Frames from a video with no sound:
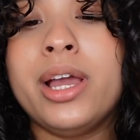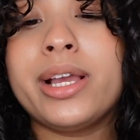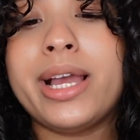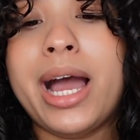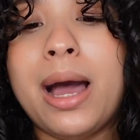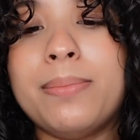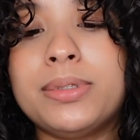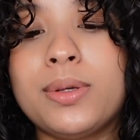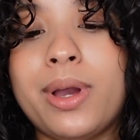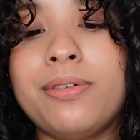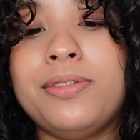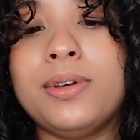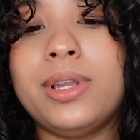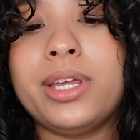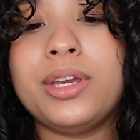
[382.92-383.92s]
cap, so I
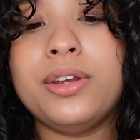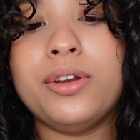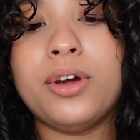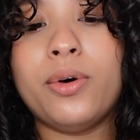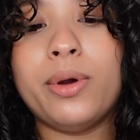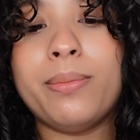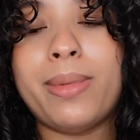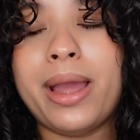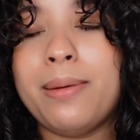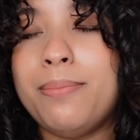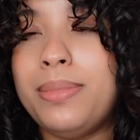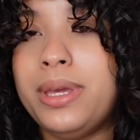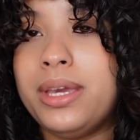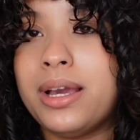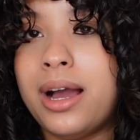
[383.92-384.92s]
feel like, you know, it
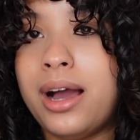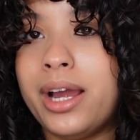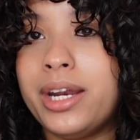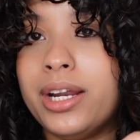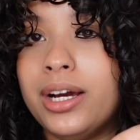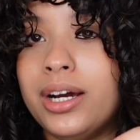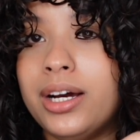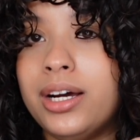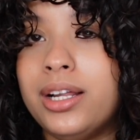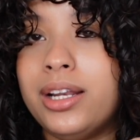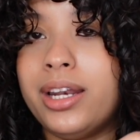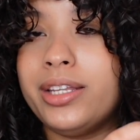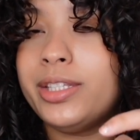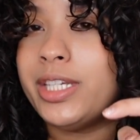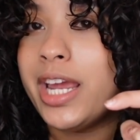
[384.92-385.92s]
might be kind
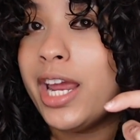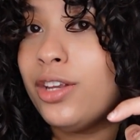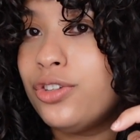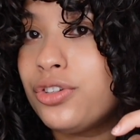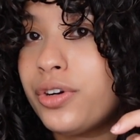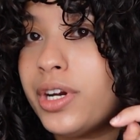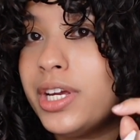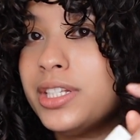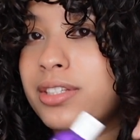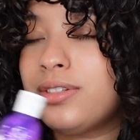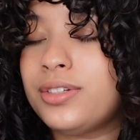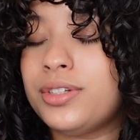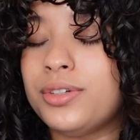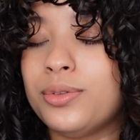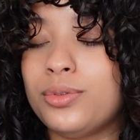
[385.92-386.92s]
of dangerous
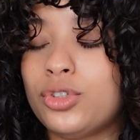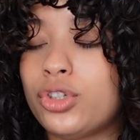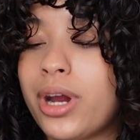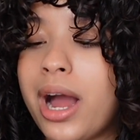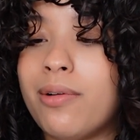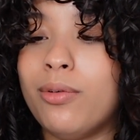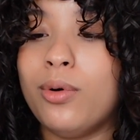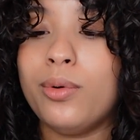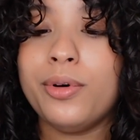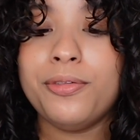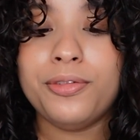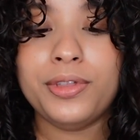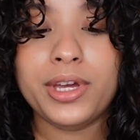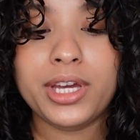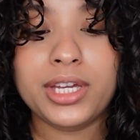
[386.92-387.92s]
to travel
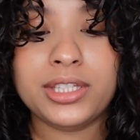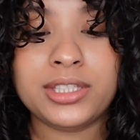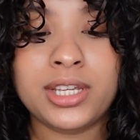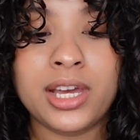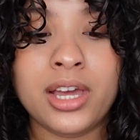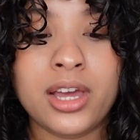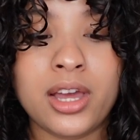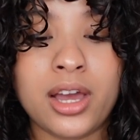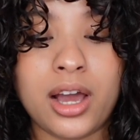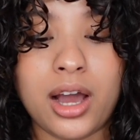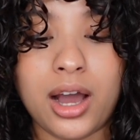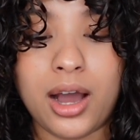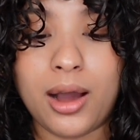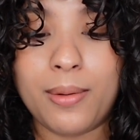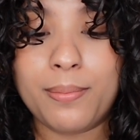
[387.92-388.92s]
with this,
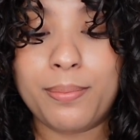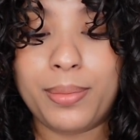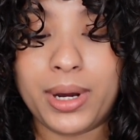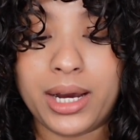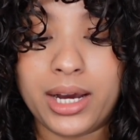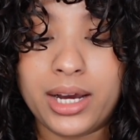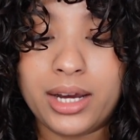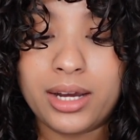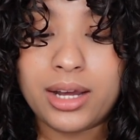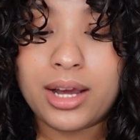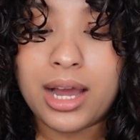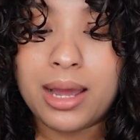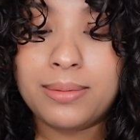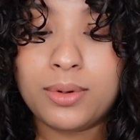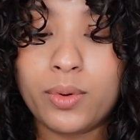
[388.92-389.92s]
but
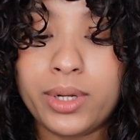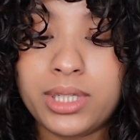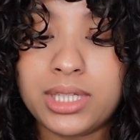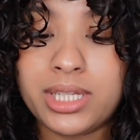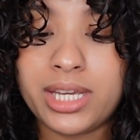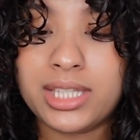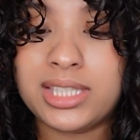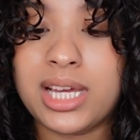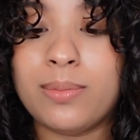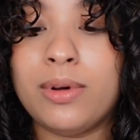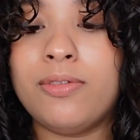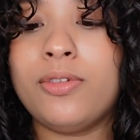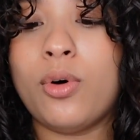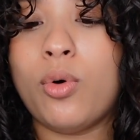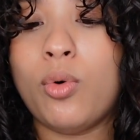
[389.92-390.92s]
I'm going to take some
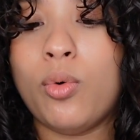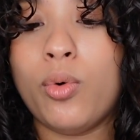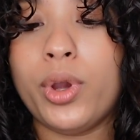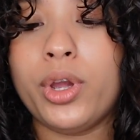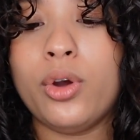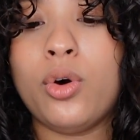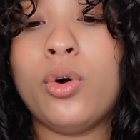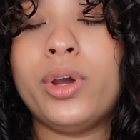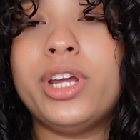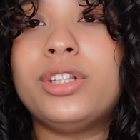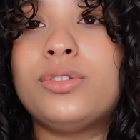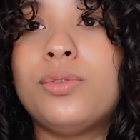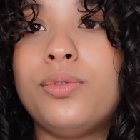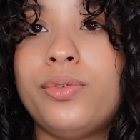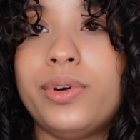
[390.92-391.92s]
of the oil.
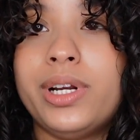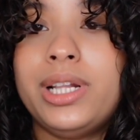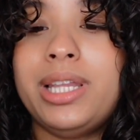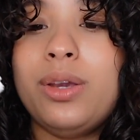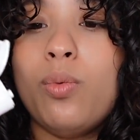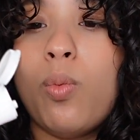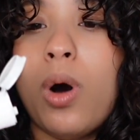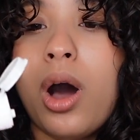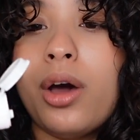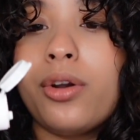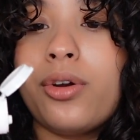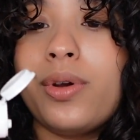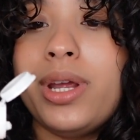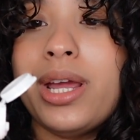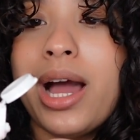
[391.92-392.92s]
It's really
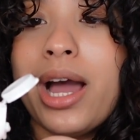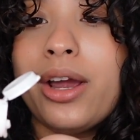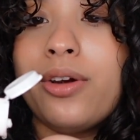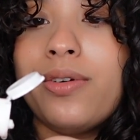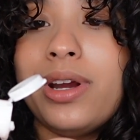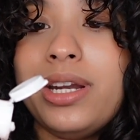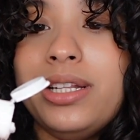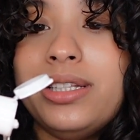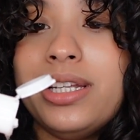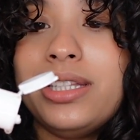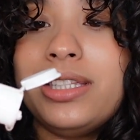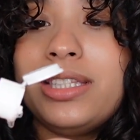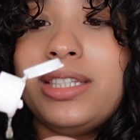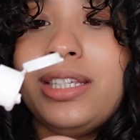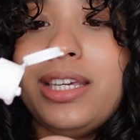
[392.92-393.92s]
watery. I already
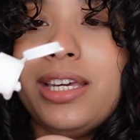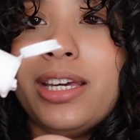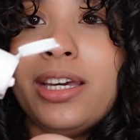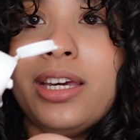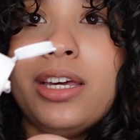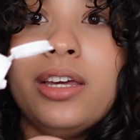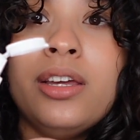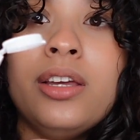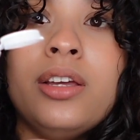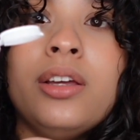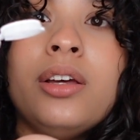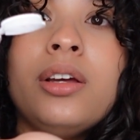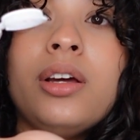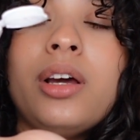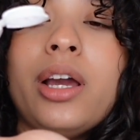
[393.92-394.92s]
did see it.
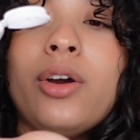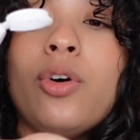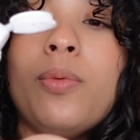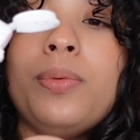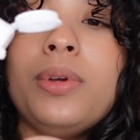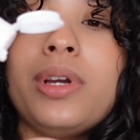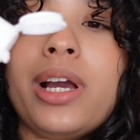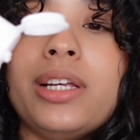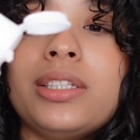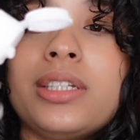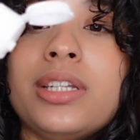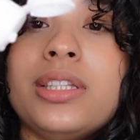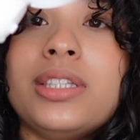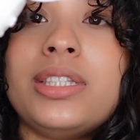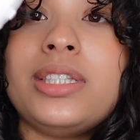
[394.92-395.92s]
I hope you guys
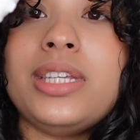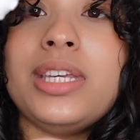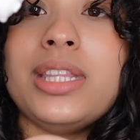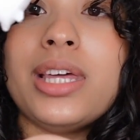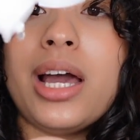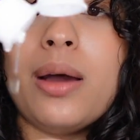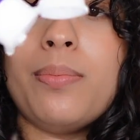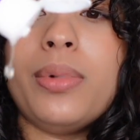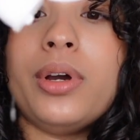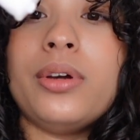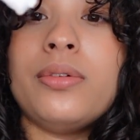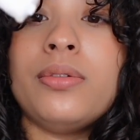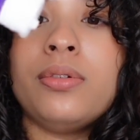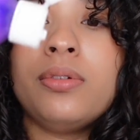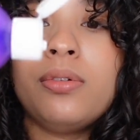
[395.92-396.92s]
can see that,
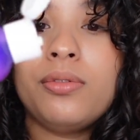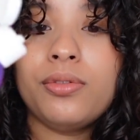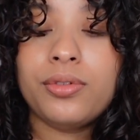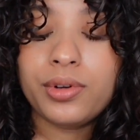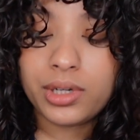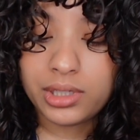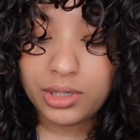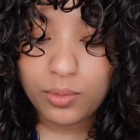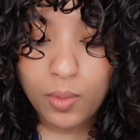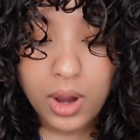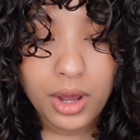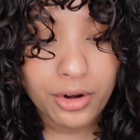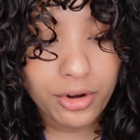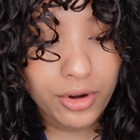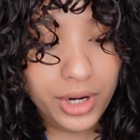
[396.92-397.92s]
but really
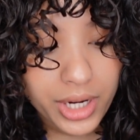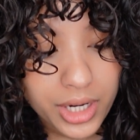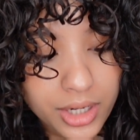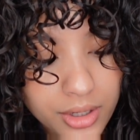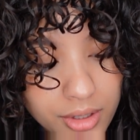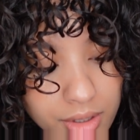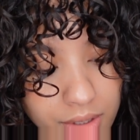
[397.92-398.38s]
watery.